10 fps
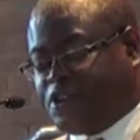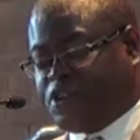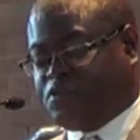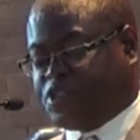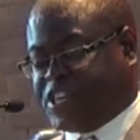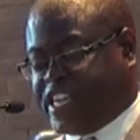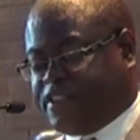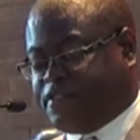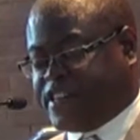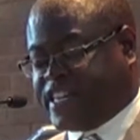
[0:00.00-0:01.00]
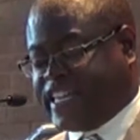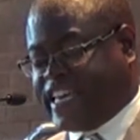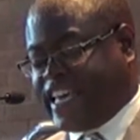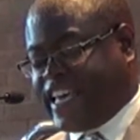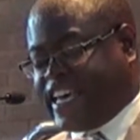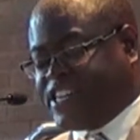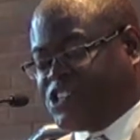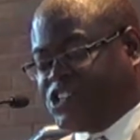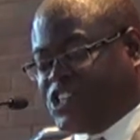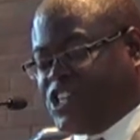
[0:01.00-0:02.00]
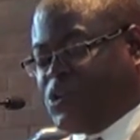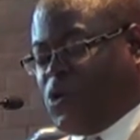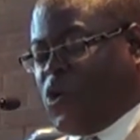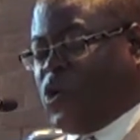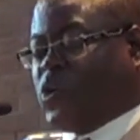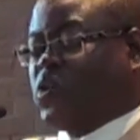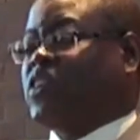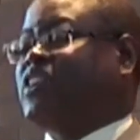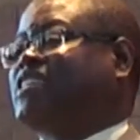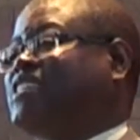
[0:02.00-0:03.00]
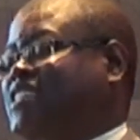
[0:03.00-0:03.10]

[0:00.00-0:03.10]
over and over and see all that